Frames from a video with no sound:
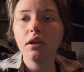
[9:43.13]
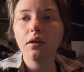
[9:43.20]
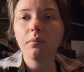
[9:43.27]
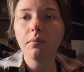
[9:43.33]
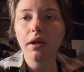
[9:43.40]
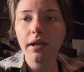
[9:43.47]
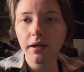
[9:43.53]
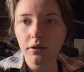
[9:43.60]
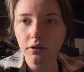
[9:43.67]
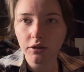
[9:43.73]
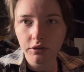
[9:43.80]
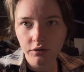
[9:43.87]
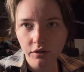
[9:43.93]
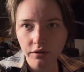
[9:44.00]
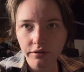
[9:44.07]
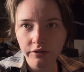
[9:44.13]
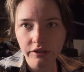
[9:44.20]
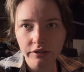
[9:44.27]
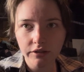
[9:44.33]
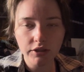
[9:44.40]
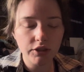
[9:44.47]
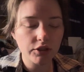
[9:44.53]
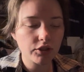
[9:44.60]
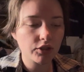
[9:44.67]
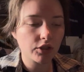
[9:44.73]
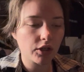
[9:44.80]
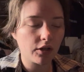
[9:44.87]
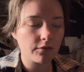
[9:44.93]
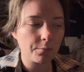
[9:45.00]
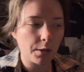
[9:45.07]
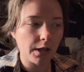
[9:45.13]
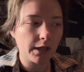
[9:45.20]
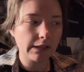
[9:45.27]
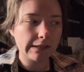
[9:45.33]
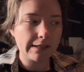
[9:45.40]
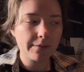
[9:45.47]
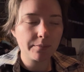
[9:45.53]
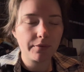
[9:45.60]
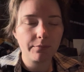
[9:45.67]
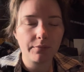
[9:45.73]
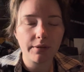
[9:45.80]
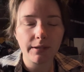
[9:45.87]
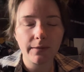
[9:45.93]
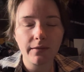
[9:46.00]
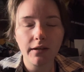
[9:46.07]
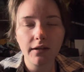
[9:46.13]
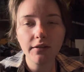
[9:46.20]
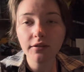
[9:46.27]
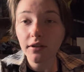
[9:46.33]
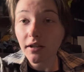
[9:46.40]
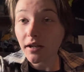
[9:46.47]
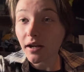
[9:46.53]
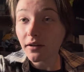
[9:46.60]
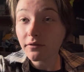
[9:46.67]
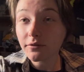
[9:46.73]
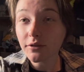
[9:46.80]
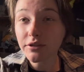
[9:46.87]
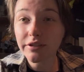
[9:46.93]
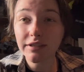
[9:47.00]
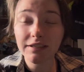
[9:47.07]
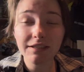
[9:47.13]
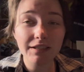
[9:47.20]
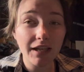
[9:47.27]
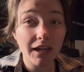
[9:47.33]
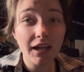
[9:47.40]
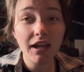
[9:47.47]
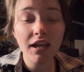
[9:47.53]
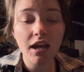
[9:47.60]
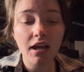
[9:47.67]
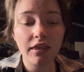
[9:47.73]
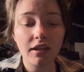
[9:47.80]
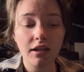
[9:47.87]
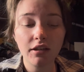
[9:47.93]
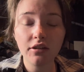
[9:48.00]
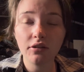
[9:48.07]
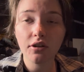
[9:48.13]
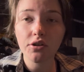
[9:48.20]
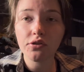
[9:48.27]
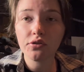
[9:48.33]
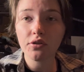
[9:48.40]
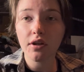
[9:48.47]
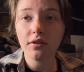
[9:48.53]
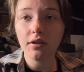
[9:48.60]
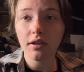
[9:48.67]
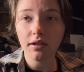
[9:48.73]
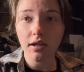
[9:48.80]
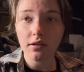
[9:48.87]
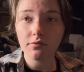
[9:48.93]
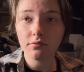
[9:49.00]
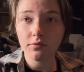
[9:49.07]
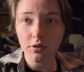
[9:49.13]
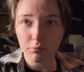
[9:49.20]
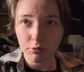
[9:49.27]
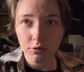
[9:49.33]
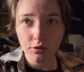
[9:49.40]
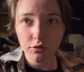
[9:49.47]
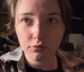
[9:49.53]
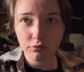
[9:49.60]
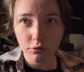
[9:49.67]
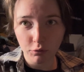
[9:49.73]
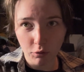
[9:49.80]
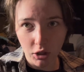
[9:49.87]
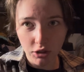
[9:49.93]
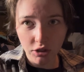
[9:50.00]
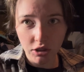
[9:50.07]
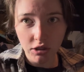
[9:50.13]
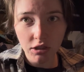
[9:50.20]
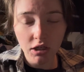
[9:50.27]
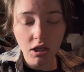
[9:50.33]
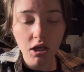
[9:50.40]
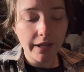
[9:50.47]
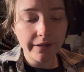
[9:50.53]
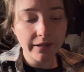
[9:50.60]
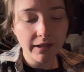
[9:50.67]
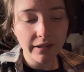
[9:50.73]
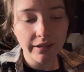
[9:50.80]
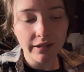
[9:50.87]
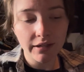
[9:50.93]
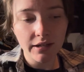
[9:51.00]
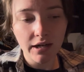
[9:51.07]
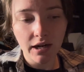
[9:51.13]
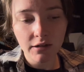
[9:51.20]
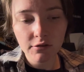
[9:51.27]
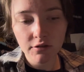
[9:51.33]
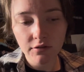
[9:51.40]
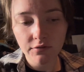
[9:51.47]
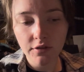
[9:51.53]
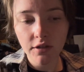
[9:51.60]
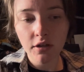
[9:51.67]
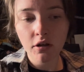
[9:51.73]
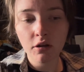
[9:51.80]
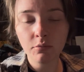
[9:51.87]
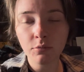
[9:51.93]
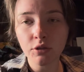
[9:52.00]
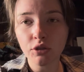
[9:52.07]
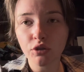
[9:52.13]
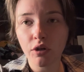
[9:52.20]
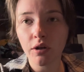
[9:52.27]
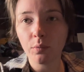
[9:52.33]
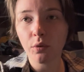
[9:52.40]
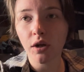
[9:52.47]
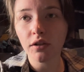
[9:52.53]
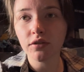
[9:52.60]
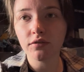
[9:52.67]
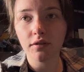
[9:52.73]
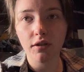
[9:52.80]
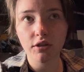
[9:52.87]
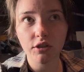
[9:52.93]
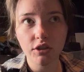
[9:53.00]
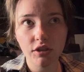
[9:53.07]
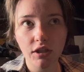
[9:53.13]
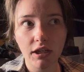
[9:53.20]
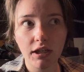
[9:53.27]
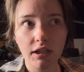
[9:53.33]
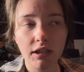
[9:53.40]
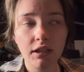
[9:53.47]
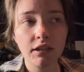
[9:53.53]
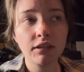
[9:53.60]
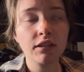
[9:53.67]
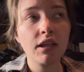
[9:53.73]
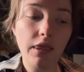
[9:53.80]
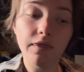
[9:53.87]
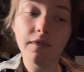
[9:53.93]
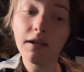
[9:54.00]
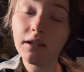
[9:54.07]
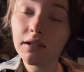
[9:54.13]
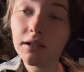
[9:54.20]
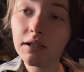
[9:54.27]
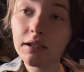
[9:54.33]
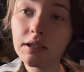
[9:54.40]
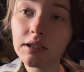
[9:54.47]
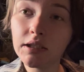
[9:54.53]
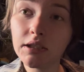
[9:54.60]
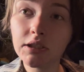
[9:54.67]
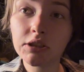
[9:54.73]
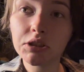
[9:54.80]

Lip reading: My hair looks crazy because I just took off my headlamp, but that is all I have for today. Thank you guys again so much for watching. I think the next video I'm going to try to practice on shading, and then